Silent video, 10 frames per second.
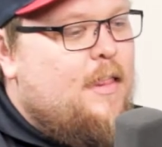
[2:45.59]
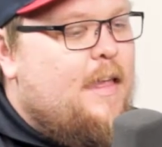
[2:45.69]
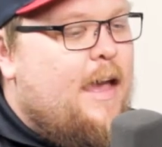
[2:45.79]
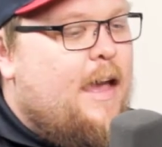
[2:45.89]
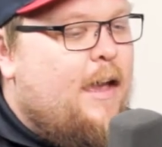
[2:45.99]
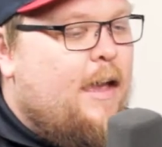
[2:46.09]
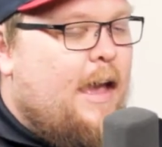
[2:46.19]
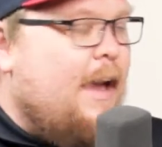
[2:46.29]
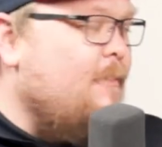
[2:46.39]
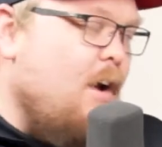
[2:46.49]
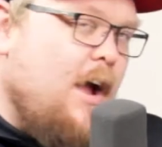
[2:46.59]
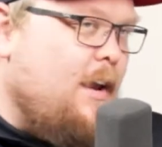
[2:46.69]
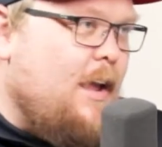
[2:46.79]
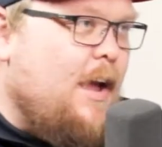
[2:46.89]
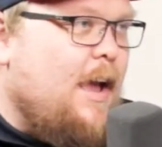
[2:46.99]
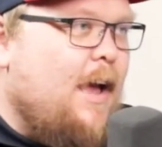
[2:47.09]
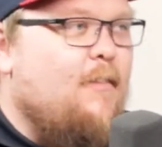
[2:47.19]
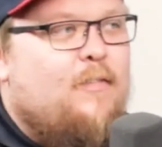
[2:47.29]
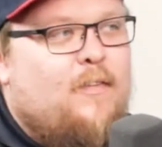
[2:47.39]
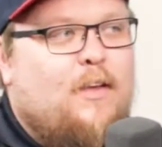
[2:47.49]
that every idea I
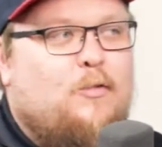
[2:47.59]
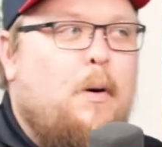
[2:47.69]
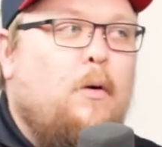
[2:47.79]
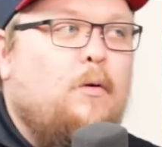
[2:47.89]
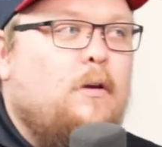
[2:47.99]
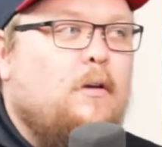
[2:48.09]
have is potent.